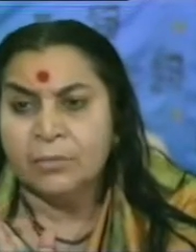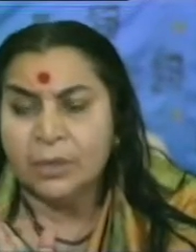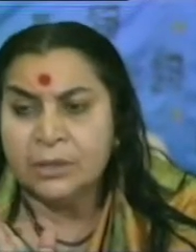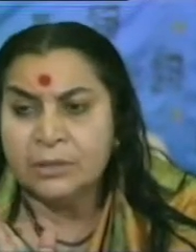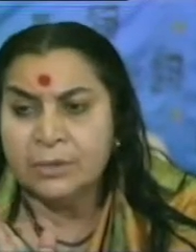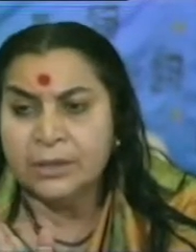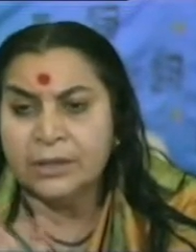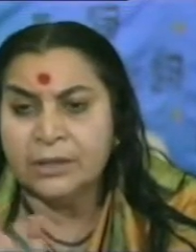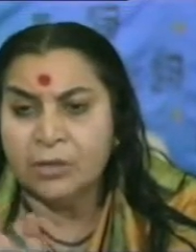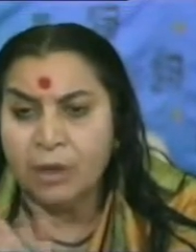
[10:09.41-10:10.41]
possible
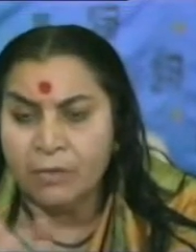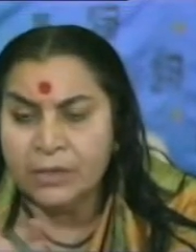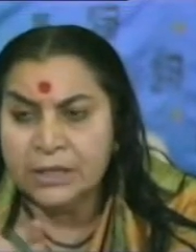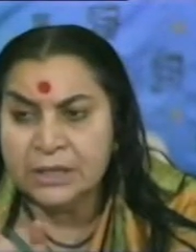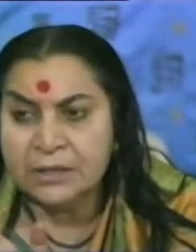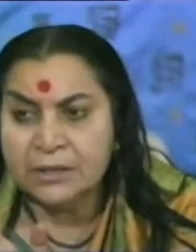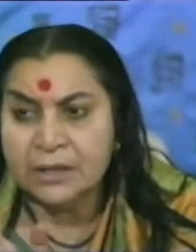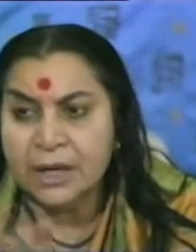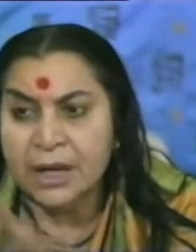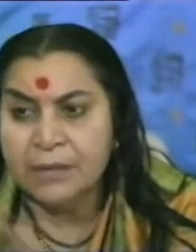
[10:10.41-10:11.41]
that
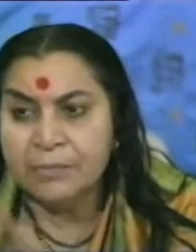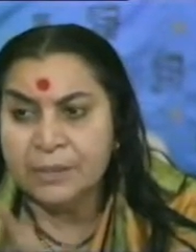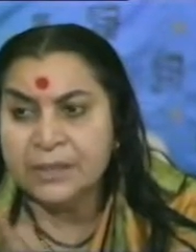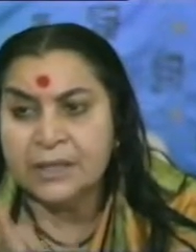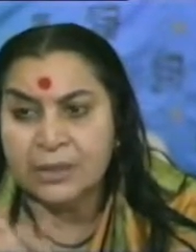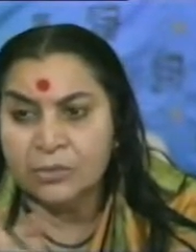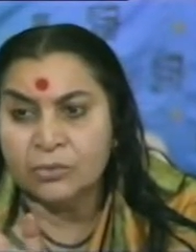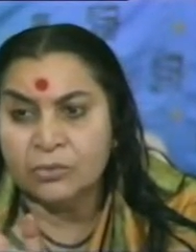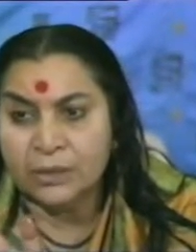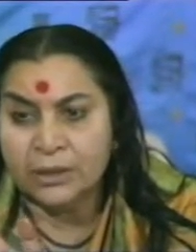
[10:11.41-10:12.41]
cowardice and peace can
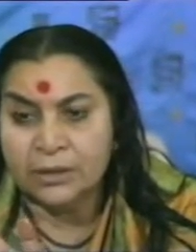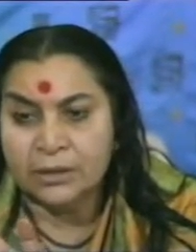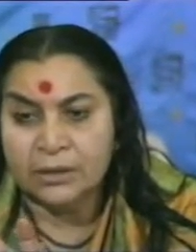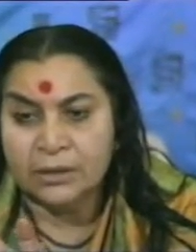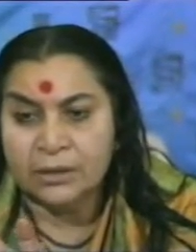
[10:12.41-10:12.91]
go together.